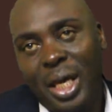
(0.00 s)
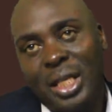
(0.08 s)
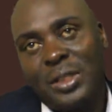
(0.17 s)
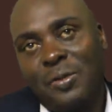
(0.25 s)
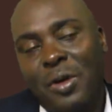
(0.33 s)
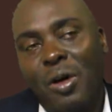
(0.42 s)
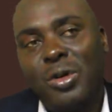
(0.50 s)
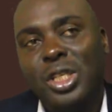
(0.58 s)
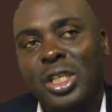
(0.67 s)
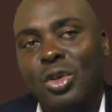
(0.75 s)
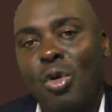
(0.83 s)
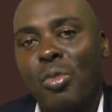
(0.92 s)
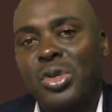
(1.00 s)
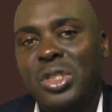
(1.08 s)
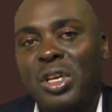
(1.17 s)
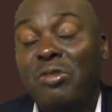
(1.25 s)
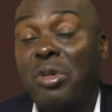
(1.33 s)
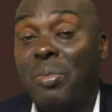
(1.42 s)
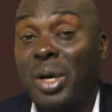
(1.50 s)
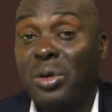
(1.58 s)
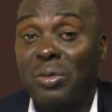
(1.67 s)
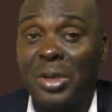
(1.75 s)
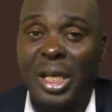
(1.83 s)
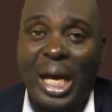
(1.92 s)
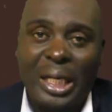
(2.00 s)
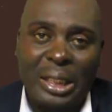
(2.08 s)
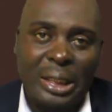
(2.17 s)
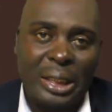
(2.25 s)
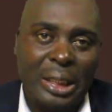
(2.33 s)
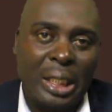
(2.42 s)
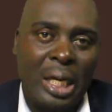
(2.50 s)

It's found in almost every part of the country,